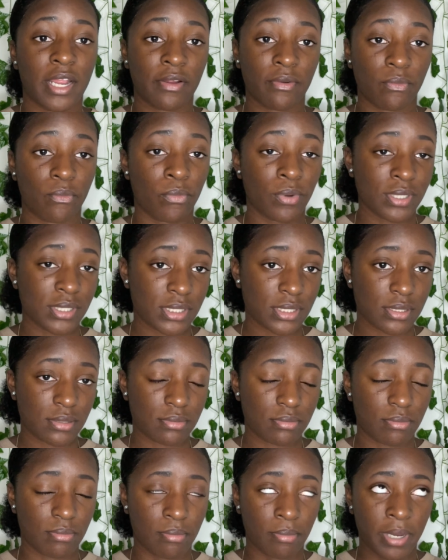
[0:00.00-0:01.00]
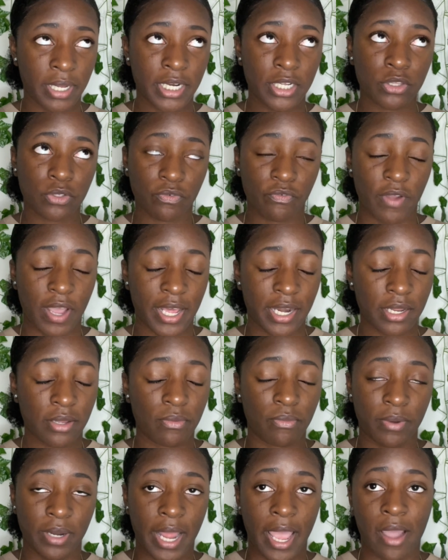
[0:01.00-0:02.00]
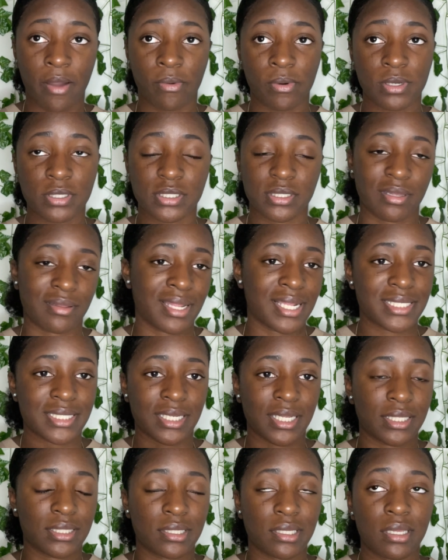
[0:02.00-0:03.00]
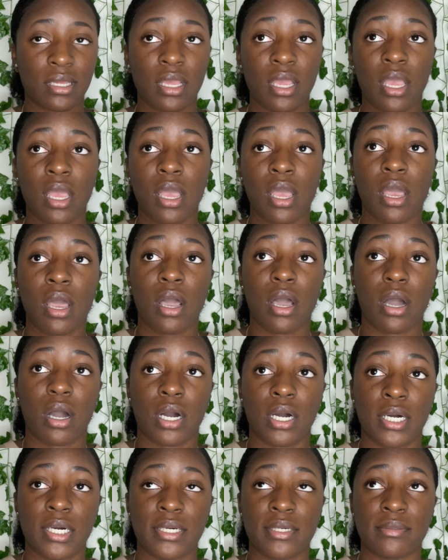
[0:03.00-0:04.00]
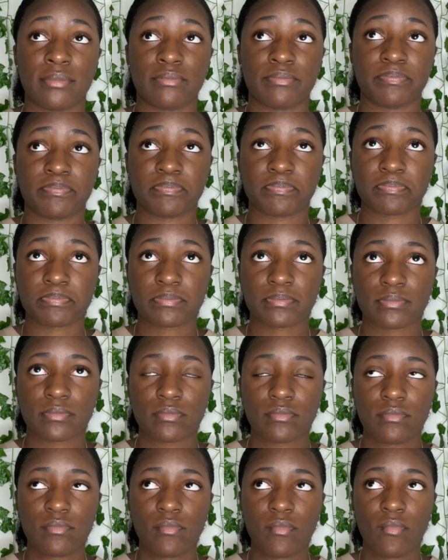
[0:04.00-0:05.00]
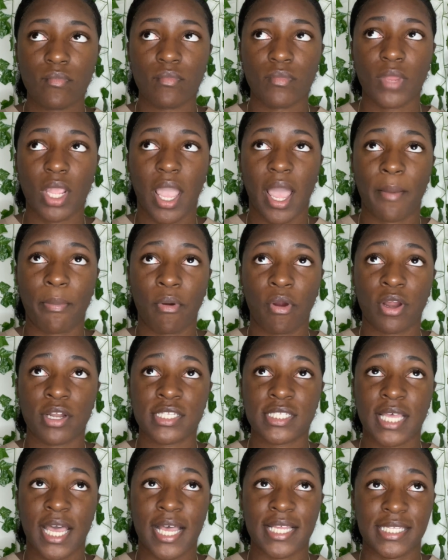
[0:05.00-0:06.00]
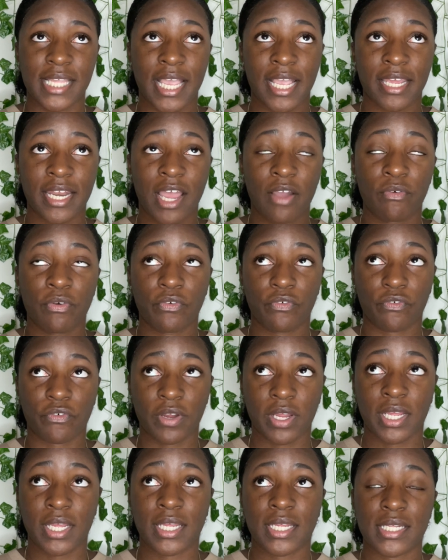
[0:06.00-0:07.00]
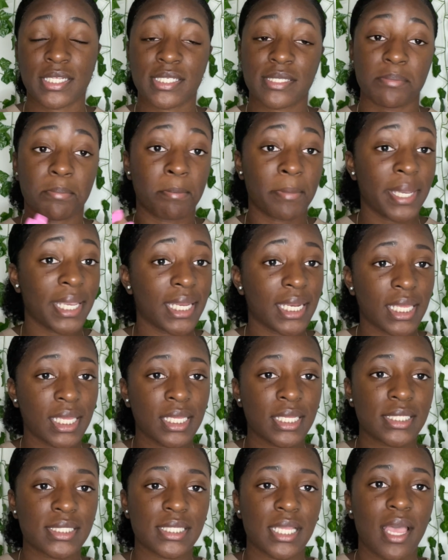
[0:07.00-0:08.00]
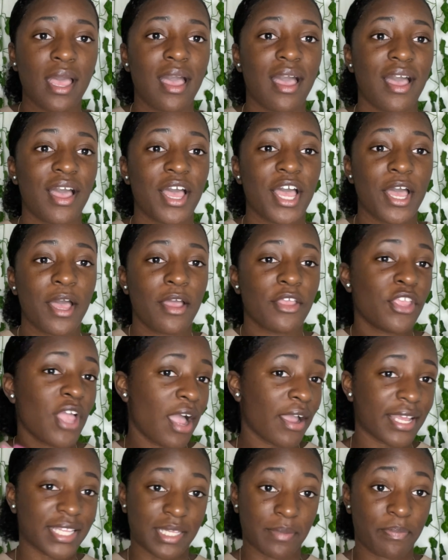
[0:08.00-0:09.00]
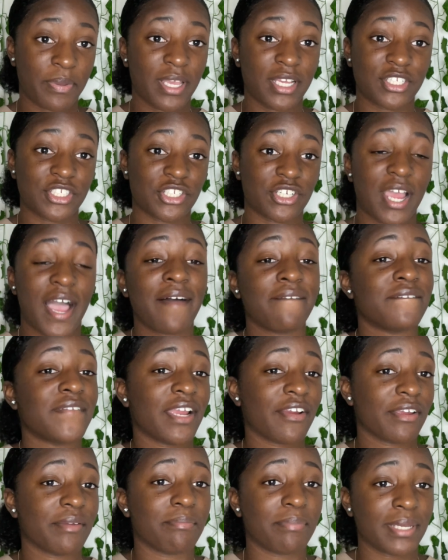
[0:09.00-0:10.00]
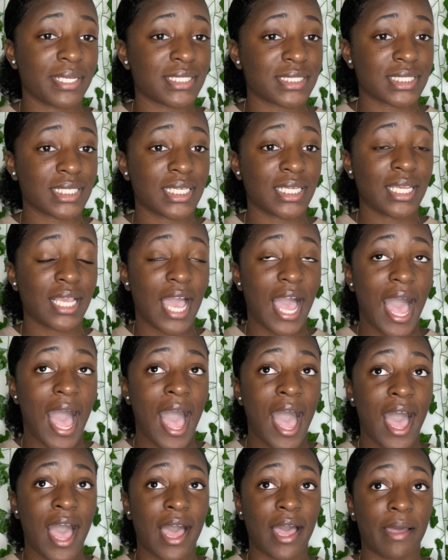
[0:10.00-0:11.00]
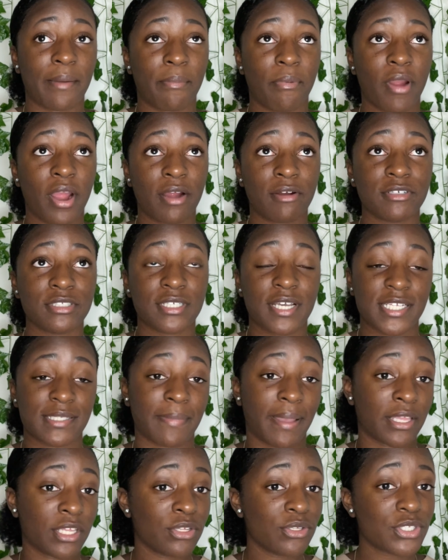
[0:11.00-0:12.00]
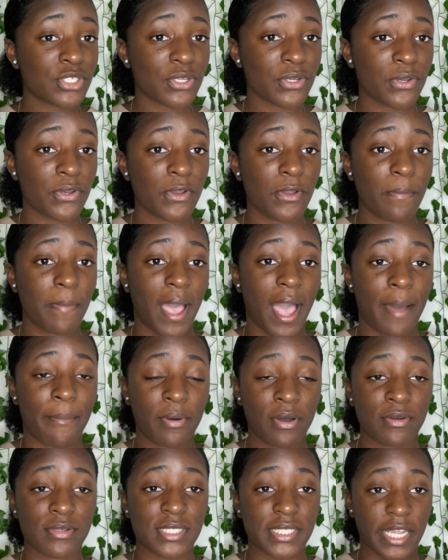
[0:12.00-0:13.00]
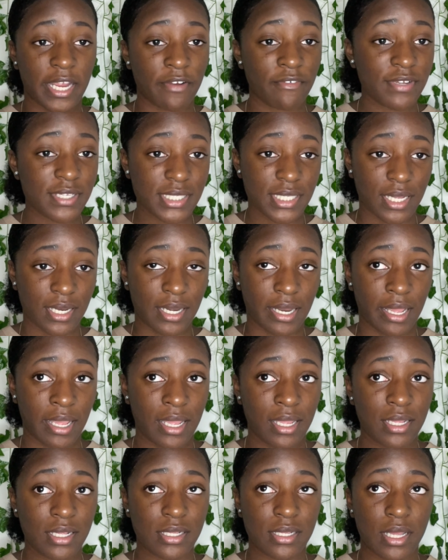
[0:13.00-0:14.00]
Once Monday through Friday, 1 hour, so that's nothing. I prioritize hanging out with friends, meetings. Y'all get the picture. I'm very busy. I prioritize my YouTube. I post every Sunday,